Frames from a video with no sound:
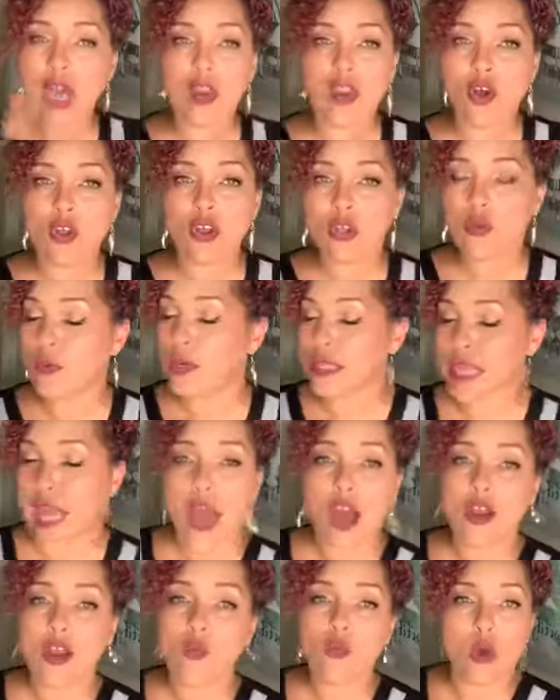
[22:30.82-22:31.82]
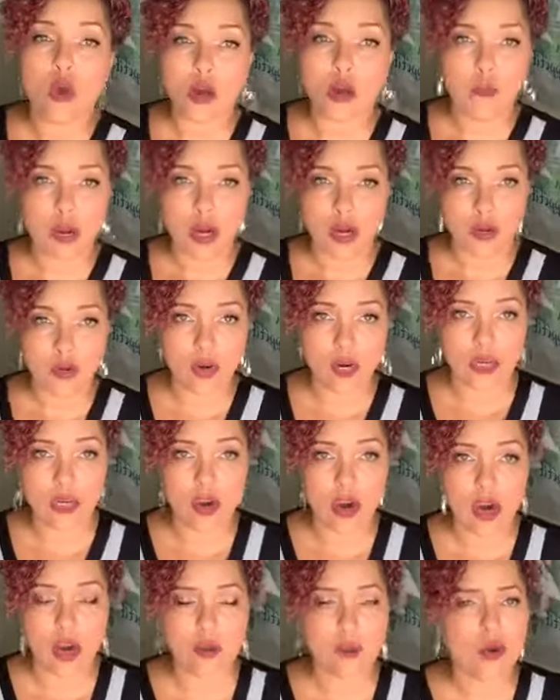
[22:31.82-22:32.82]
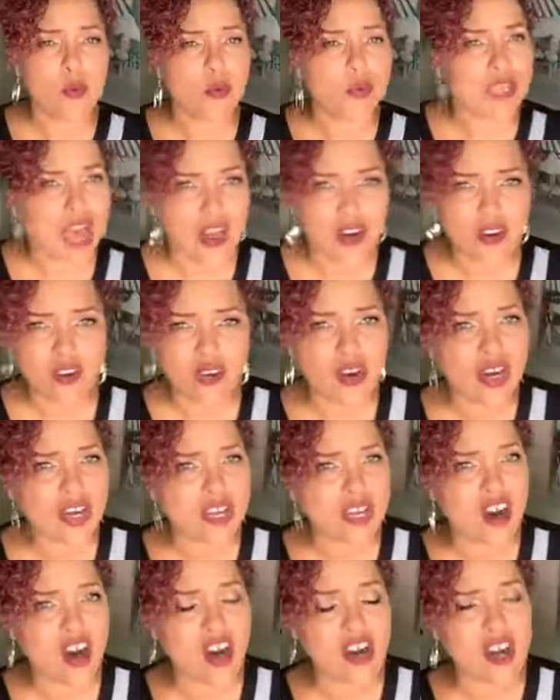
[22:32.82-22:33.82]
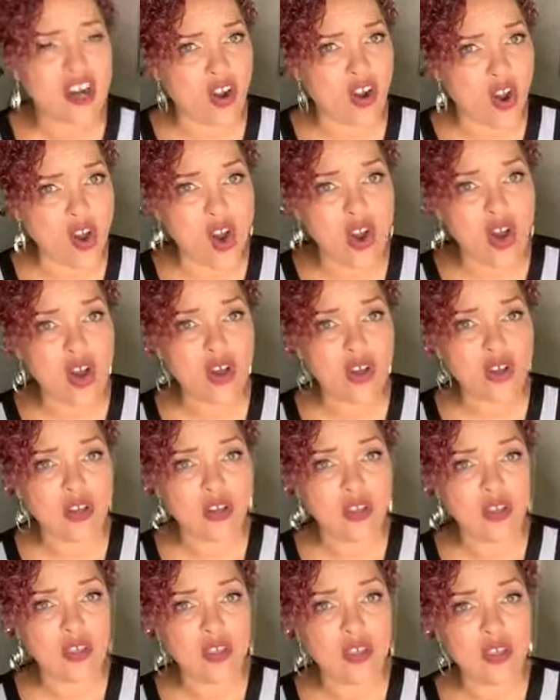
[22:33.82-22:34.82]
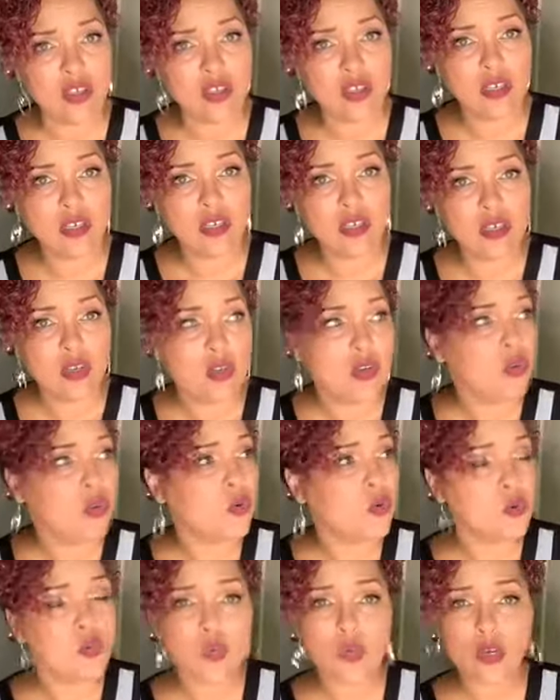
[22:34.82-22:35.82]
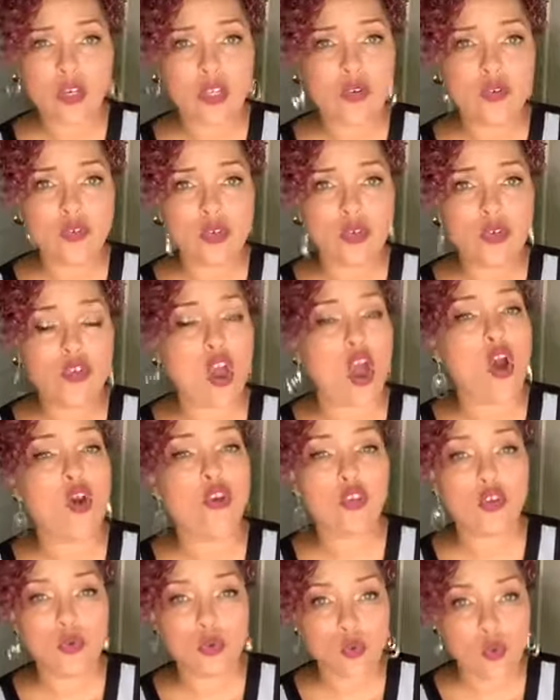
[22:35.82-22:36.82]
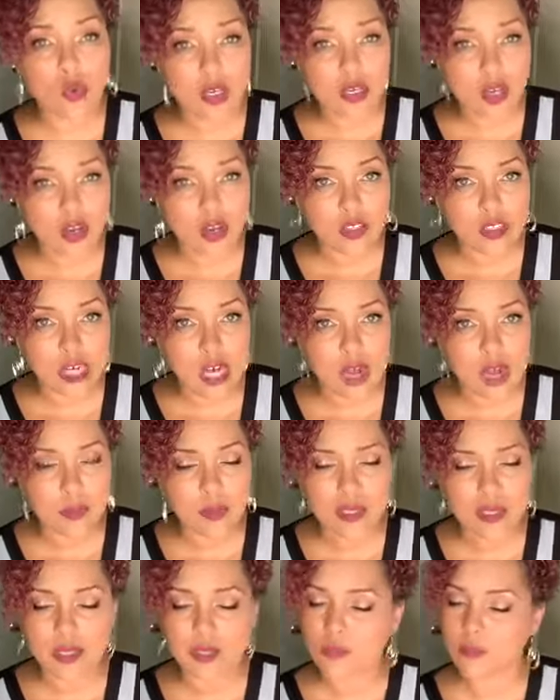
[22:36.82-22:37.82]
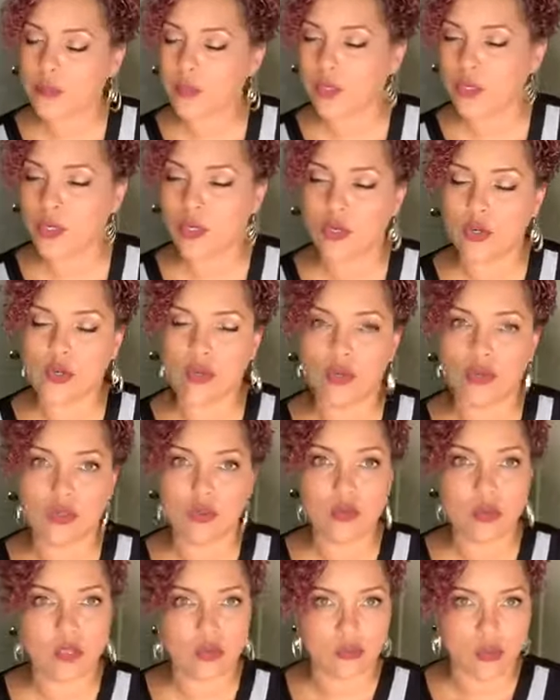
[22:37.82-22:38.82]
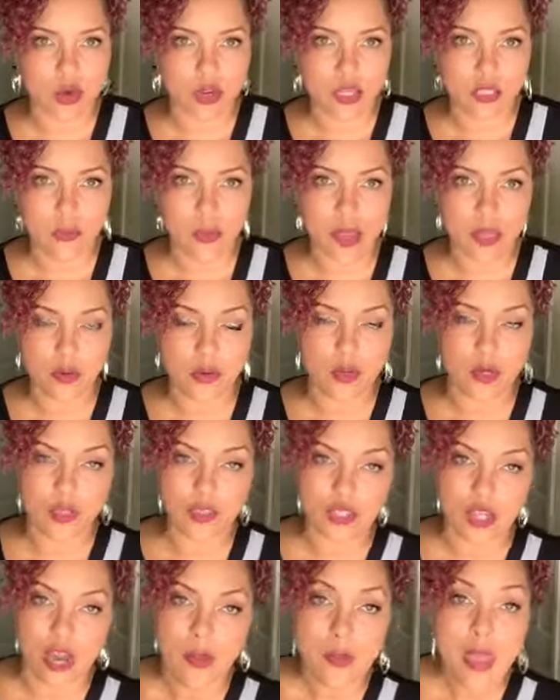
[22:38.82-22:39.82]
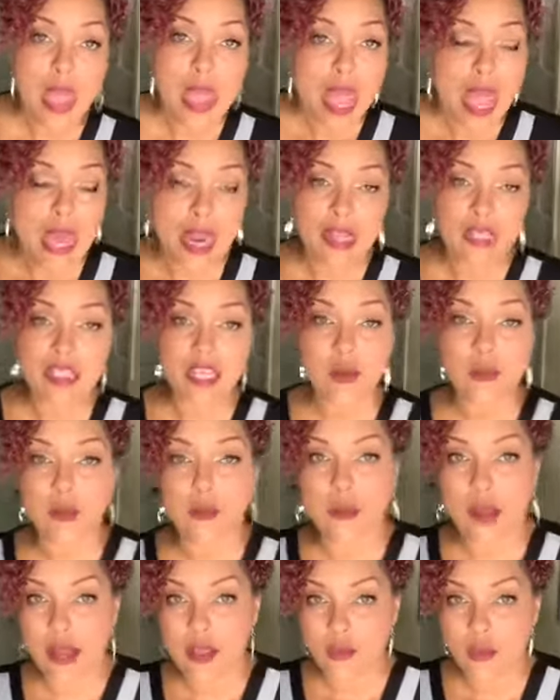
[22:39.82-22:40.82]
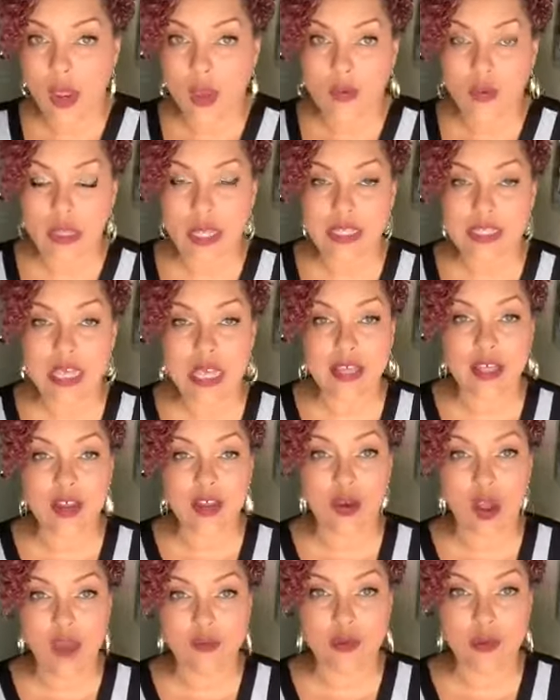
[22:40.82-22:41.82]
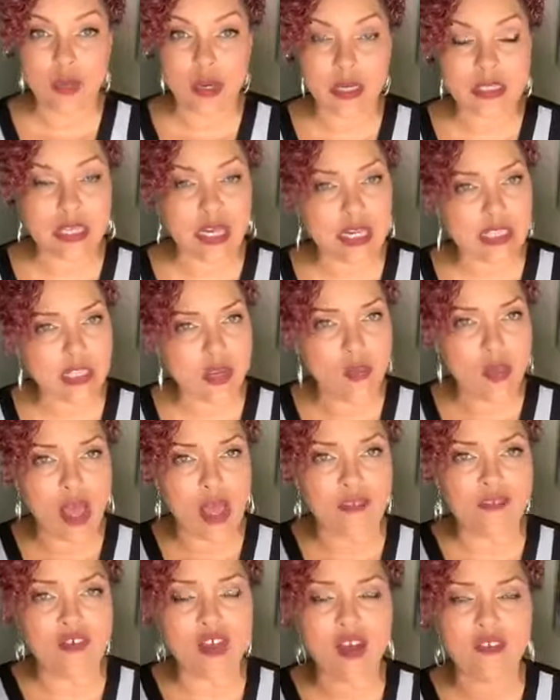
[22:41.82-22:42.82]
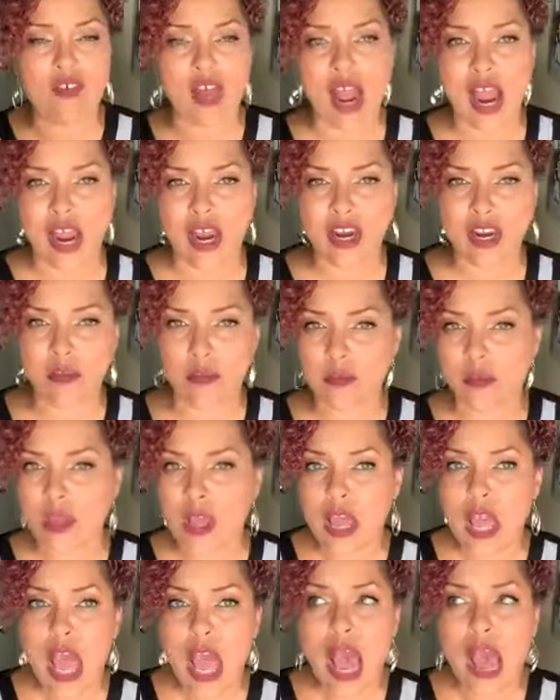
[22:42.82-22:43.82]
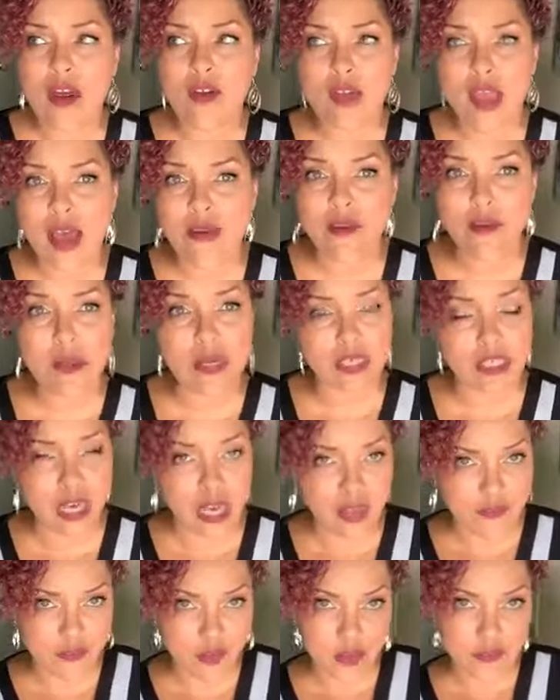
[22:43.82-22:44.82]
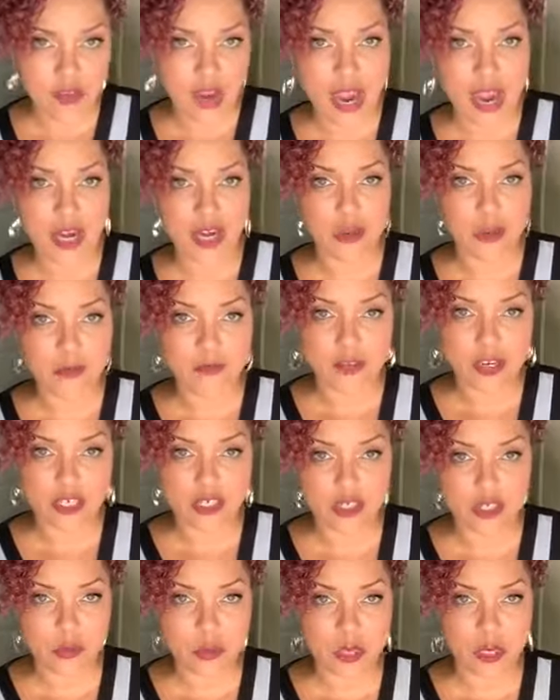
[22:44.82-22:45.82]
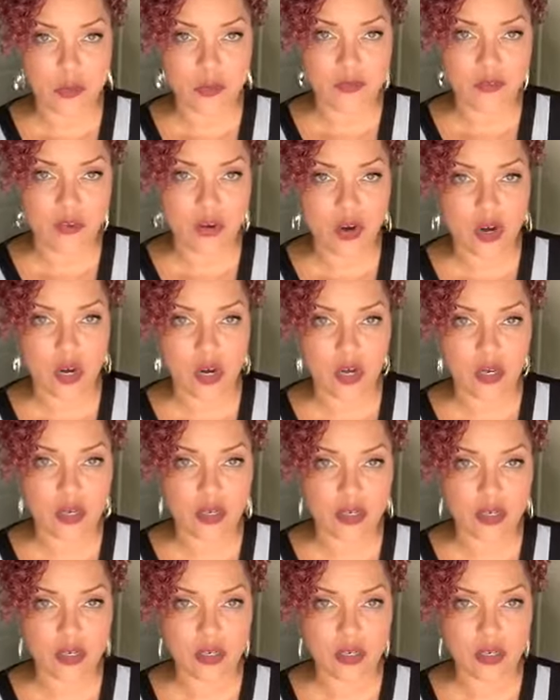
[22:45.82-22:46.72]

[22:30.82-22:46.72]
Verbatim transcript: not only without a Walmart credit card, but without a credit card at all? What do you do? Oh, you window shopping? Boo, you in the wrong spot to window shop. And I tell people, by the way, when they say they don't have a budget, I say, well, have you ever hired a, I don't have a budget. Have you ever hired a professional speaker before?